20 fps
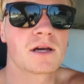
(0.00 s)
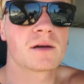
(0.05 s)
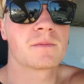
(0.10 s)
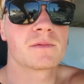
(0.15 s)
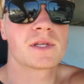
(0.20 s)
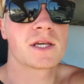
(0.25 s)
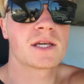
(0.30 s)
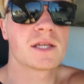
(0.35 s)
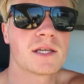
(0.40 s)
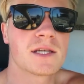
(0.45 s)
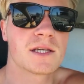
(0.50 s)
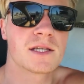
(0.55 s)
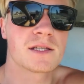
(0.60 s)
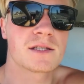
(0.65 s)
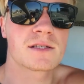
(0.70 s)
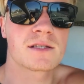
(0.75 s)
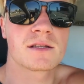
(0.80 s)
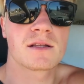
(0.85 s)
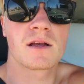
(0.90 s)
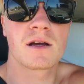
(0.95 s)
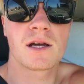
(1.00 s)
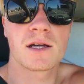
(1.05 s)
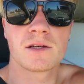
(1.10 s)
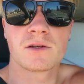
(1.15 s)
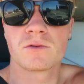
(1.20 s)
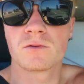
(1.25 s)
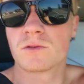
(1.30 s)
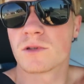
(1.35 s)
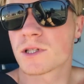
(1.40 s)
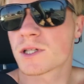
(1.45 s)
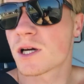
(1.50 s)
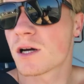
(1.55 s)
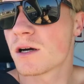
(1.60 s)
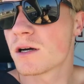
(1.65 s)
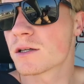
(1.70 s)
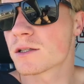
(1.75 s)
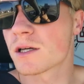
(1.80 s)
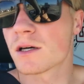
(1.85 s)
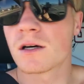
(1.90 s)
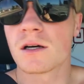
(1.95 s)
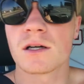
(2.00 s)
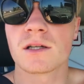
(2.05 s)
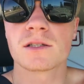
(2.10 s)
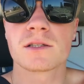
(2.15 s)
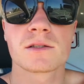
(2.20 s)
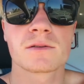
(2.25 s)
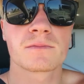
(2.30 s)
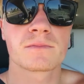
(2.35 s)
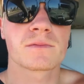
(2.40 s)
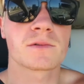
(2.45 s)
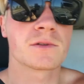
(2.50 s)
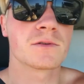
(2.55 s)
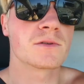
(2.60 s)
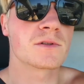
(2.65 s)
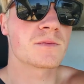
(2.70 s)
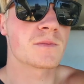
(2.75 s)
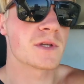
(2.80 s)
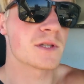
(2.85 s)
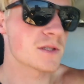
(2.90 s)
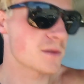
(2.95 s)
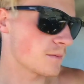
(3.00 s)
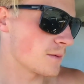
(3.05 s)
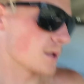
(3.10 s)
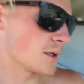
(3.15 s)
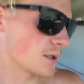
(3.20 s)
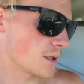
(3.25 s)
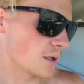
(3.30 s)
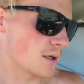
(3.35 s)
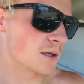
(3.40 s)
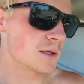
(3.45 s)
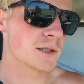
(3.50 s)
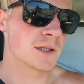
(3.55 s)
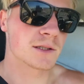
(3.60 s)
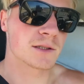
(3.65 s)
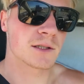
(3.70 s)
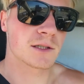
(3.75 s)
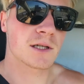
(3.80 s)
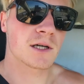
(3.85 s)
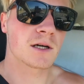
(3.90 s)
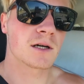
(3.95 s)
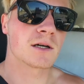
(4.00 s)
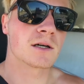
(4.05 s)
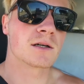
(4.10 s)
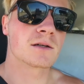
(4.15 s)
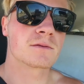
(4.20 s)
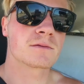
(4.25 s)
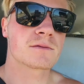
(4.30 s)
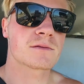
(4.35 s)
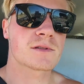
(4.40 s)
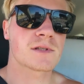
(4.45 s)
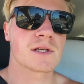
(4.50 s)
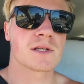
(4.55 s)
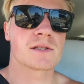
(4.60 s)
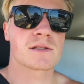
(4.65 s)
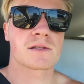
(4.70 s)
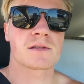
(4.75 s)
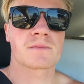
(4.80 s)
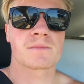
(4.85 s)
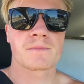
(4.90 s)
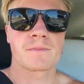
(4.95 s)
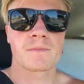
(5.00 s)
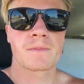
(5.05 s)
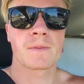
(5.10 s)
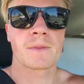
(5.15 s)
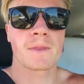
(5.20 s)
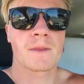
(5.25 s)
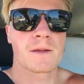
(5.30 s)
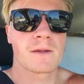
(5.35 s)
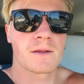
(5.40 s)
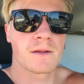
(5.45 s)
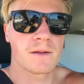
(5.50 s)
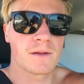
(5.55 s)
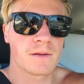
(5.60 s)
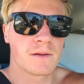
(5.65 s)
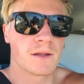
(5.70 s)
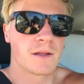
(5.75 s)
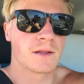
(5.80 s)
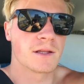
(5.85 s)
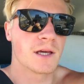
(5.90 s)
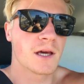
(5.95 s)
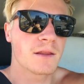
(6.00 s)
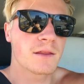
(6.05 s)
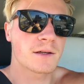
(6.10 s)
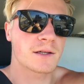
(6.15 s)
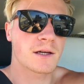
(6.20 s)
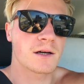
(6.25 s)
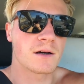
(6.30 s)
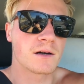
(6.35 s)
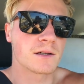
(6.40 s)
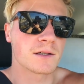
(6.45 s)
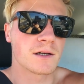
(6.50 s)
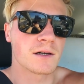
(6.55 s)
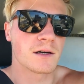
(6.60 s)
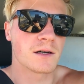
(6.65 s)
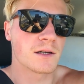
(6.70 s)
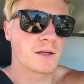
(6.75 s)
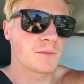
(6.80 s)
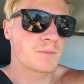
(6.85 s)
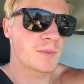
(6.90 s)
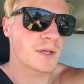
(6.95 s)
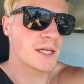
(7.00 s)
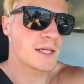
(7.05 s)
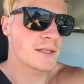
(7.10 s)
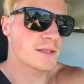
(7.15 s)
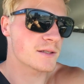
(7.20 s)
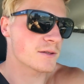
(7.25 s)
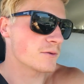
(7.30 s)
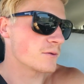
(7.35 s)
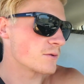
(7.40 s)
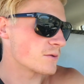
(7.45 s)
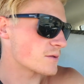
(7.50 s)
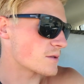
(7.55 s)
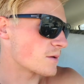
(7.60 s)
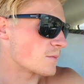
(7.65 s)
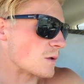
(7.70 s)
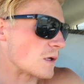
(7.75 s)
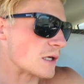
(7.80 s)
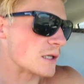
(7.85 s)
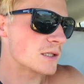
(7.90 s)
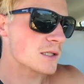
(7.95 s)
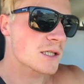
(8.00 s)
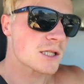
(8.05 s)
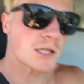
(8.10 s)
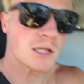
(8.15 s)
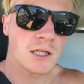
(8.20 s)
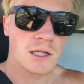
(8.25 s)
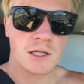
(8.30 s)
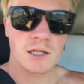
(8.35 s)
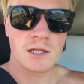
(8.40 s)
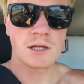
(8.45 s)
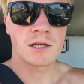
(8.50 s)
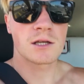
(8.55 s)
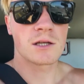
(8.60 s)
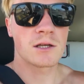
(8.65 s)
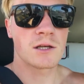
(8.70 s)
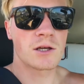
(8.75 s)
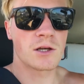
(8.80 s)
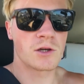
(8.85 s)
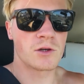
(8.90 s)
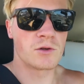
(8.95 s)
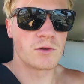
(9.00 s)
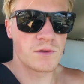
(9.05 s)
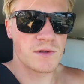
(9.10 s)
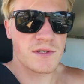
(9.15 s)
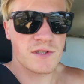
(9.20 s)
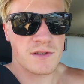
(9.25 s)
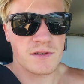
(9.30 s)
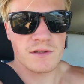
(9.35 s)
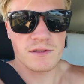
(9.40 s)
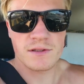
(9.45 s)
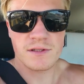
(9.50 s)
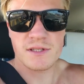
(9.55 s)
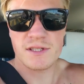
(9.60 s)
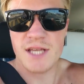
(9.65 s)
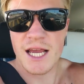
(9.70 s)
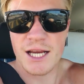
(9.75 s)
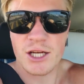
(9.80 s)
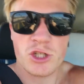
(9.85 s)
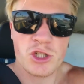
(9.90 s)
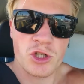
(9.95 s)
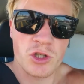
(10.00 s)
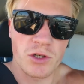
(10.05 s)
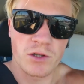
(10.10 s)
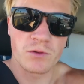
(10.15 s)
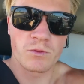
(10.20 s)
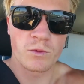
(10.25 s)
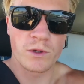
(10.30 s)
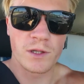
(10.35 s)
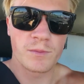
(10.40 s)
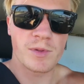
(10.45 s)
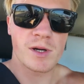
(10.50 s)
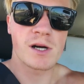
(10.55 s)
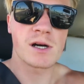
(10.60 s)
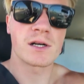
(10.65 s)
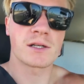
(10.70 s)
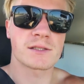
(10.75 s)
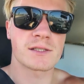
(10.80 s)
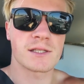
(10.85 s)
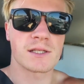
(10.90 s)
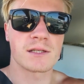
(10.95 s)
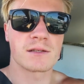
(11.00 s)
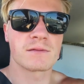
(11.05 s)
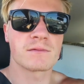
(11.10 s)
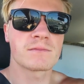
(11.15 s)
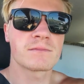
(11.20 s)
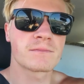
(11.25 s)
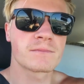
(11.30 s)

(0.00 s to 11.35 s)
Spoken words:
update is Lionel, the car guard, who is meant to be guarding the car, says that the other car guard, Peter or someone, whose section we parked in,